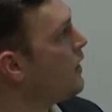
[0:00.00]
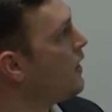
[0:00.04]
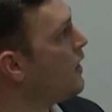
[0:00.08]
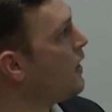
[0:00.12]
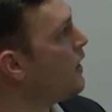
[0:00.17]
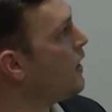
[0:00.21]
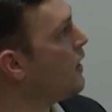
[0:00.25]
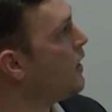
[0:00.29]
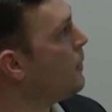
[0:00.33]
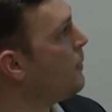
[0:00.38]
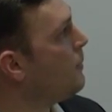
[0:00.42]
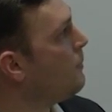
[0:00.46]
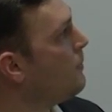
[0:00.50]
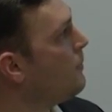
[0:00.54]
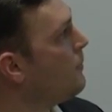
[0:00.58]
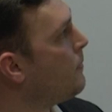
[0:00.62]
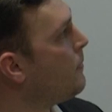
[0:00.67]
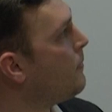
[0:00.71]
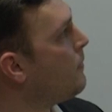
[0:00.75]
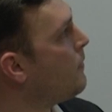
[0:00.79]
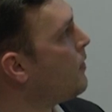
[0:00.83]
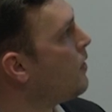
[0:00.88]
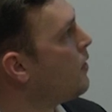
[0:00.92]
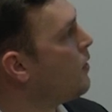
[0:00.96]
Um,
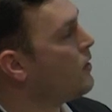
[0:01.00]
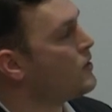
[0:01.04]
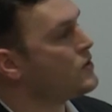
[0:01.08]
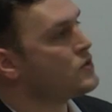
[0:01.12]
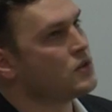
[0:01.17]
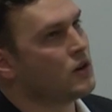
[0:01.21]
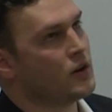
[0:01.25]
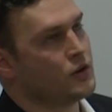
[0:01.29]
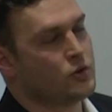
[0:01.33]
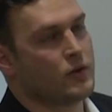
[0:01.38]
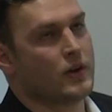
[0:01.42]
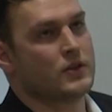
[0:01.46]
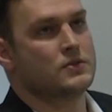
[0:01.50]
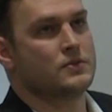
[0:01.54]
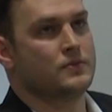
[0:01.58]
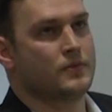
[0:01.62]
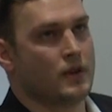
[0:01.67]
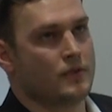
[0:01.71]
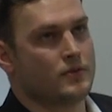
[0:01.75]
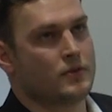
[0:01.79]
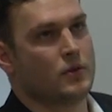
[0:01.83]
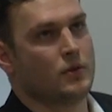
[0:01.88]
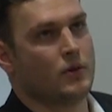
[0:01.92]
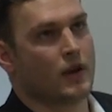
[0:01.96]
or sorry,
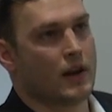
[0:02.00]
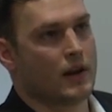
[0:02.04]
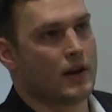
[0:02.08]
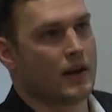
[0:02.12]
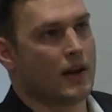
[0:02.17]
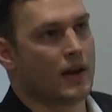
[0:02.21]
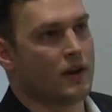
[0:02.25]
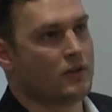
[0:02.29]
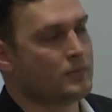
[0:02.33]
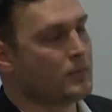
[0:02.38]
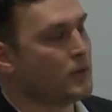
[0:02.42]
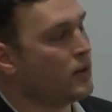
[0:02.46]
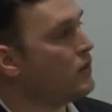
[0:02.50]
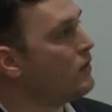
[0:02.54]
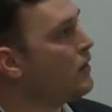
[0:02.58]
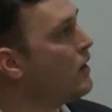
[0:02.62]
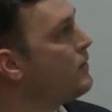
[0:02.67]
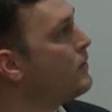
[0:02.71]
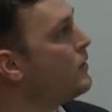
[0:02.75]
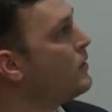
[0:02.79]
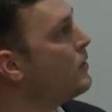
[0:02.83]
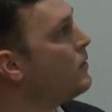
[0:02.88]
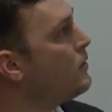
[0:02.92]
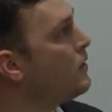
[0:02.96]
2015 8.5 million
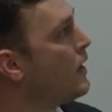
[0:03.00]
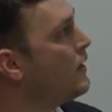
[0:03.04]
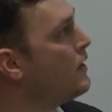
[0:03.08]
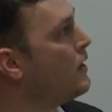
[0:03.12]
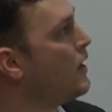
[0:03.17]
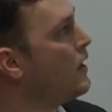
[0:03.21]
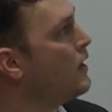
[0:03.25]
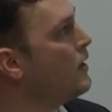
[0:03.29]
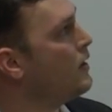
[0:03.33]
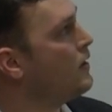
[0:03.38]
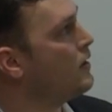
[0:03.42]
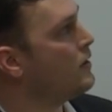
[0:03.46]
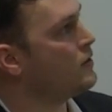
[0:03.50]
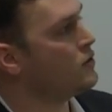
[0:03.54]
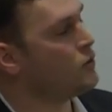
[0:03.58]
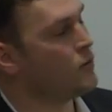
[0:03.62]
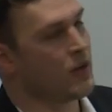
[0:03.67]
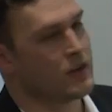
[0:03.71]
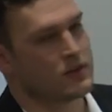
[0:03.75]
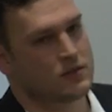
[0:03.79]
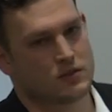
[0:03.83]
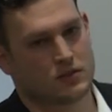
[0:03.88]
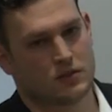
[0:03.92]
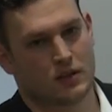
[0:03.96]
revenue. And then
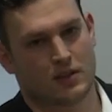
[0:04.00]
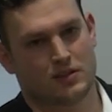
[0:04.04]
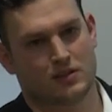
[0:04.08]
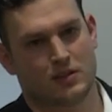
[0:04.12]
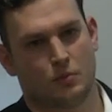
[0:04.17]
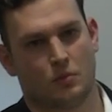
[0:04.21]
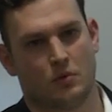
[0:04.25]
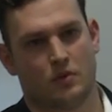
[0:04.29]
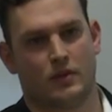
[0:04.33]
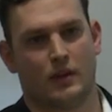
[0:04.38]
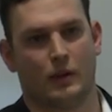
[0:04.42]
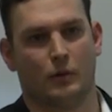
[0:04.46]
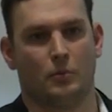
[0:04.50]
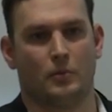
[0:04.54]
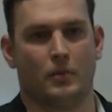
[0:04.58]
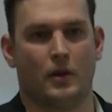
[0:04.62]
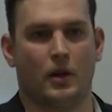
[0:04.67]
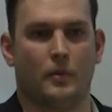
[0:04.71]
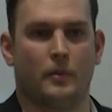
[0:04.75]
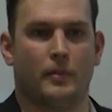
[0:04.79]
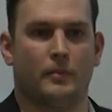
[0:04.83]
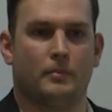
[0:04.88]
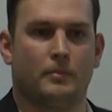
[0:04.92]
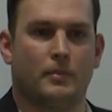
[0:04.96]
2016 we're thinking
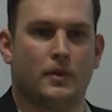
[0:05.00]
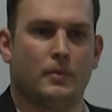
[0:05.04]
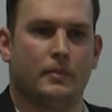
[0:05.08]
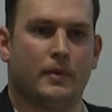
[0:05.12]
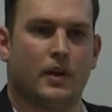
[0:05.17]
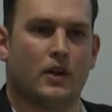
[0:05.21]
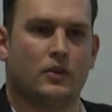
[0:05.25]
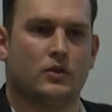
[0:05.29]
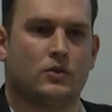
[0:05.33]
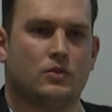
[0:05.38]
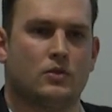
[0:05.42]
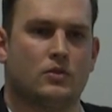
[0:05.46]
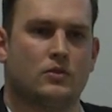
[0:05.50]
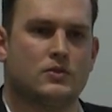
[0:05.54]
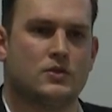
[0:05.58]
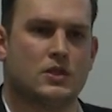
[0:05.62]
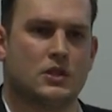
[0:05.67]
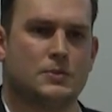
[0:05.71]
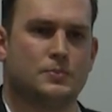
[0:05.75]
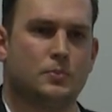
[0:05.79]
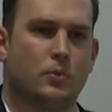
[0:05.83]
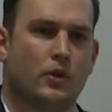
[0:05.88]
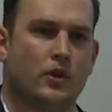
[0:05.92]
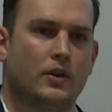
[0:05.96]
about be about
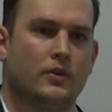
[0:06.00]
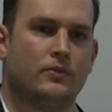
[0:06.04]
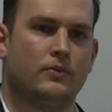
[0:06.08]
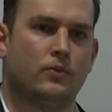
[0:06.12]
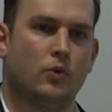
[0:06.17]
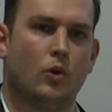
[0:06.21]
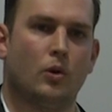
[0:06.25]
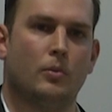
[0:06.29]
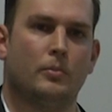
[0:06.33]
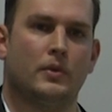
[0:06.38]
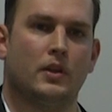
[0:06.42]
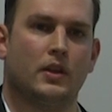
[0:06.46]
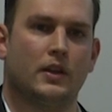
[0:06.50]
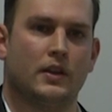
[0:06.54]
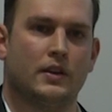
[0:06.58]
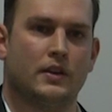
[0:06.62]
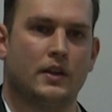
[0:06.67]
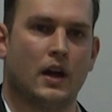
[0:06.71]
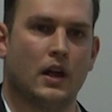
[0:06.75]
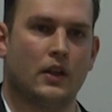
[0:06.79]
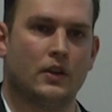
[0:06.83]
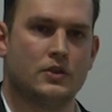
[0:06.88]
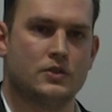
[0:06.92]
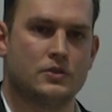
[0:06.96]
$6.4
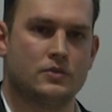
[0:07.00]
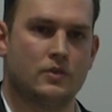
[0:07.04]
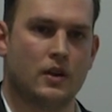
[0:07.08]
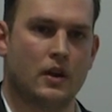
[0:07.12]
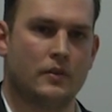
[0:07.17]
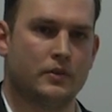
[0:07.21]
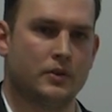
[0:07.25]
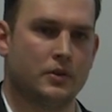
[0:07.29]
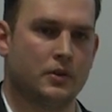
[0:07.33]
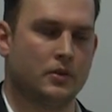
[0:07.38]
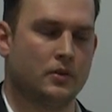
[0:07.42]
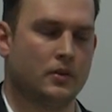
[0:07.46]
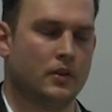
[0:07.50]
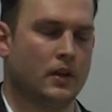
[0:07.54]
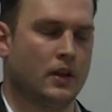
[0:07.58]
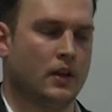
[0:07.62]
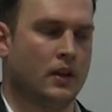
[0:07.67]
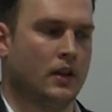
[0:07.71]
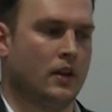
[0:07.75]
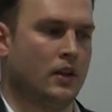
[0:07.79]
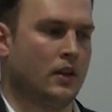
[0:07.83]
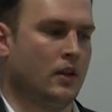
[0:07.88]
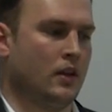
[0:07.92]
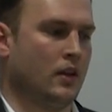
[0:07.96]
million in revenue.
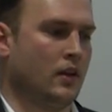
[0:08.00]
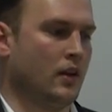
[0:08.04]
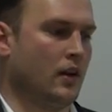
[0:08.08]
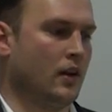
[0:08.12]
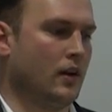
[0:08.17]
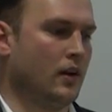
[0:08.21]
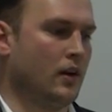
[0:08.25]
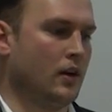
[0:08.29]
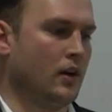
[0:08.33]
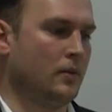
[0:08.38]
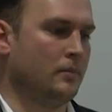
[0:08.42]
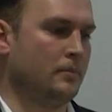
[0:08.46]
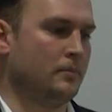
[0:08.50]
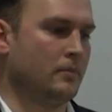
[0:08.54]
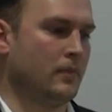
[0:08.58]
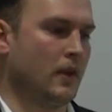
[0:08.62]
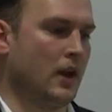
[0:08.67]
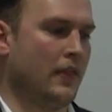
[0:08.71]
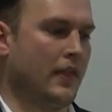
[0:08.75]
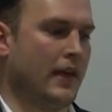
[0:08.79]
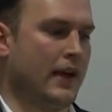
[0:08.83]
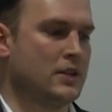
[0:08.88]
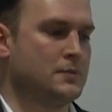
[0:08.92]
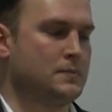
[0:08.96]
Um,
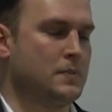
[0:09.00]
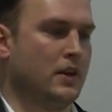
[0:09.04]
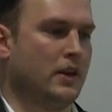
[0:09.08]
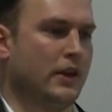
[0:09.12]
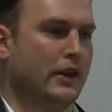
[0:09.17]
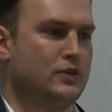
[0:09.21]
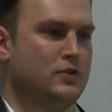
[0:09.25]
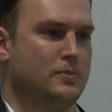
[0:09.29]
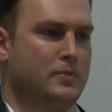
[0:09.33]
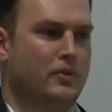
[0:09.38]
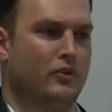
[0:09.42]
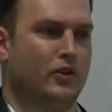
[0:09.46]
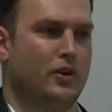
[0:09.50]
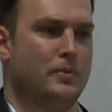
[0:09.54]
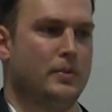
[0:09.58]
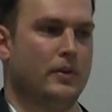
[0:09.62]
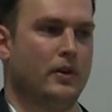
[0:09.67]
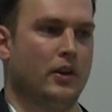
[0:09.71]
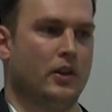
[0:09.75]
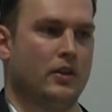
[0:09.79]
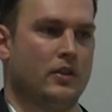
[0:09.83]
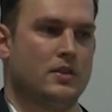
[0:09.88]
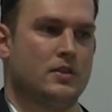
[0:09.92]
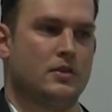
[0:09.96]
and that's because we've been
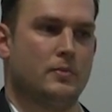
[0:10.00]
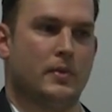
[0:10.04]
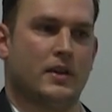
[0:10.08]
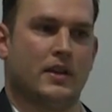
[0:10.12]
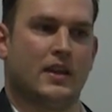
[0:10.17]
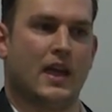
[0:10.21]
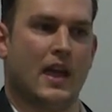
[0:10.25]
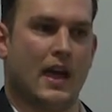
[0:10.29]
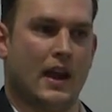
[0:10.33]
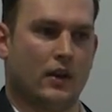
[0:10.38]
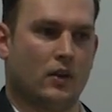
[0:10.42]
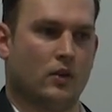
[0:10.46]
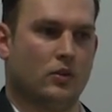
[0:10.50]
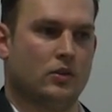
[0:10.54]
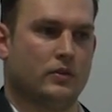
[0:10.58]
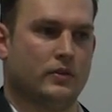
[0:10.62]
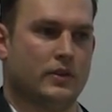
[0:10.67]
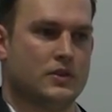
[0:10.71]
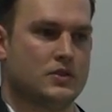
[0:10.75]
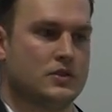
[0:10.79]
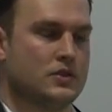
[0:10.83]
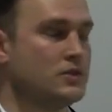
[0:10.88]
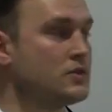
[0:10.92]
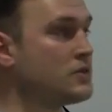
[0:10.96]
rebuilding the, the, mechanical
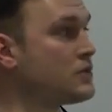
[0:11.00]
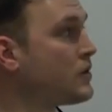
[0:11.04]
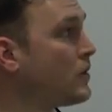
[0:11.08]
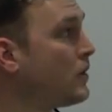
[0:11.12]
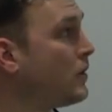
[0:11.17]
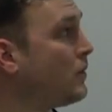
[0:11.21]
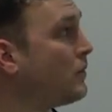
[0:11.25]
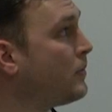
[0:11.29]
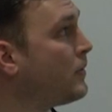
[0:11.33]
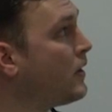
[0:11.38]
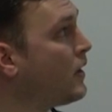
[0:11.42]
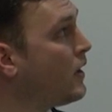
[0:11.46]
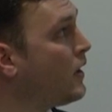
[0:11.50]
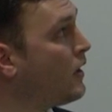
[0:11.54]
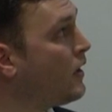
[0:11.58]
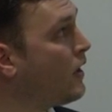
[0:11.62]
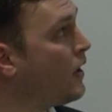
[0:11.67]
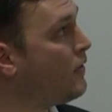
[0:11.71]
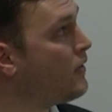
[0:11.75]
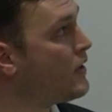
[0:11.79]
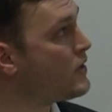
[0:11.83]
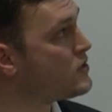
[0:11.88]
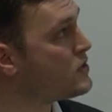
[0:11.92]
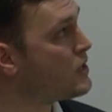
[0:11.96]
division. So
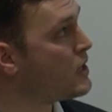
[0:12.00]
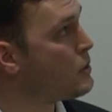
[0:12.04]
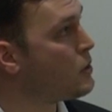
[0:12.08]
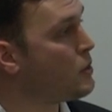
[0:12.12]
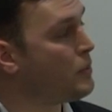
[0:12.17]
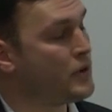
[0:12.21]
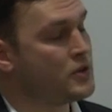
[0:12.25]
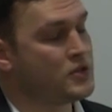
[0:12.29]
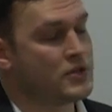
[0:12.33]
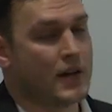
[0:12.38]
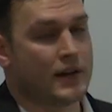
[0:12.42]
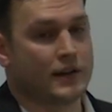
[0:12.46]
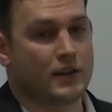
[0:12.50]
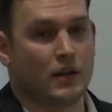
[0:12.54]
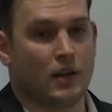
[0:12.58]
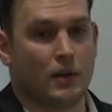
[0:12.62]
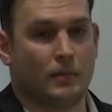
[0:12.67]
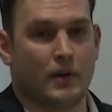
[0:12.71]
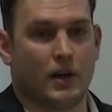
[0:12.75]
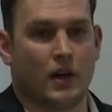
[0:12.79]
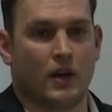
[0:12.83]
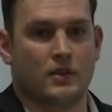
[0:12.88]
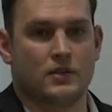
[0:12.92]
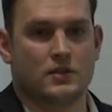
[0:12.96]
this year we're projecting
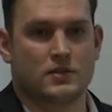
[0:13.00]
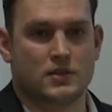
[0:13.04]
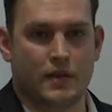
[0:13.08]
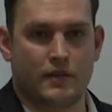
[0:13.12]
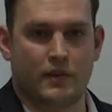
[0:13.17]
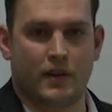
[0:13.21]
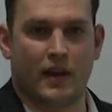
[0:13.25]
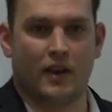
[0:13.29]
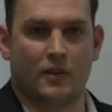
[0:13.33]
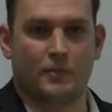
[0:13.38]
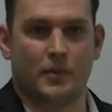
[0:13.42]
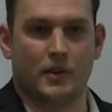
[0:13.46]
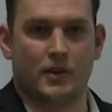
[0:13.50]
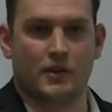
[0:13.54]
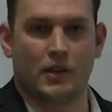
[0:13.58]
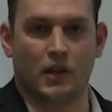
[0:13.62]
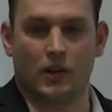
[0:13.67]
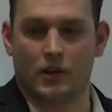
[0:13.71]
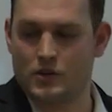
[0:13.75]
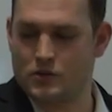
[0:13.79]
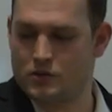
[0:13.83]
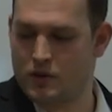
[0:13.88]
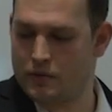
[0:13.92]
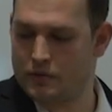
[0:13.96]
about $7.5
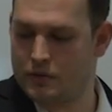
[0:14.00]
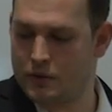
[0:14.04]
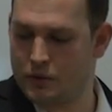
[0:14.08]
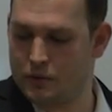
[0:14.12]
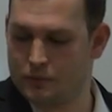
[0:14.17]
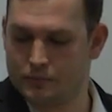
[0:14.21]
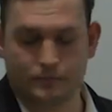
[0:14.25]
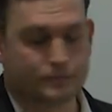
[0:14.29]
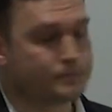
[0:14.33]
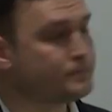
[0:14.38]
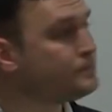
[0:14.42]
million revenue.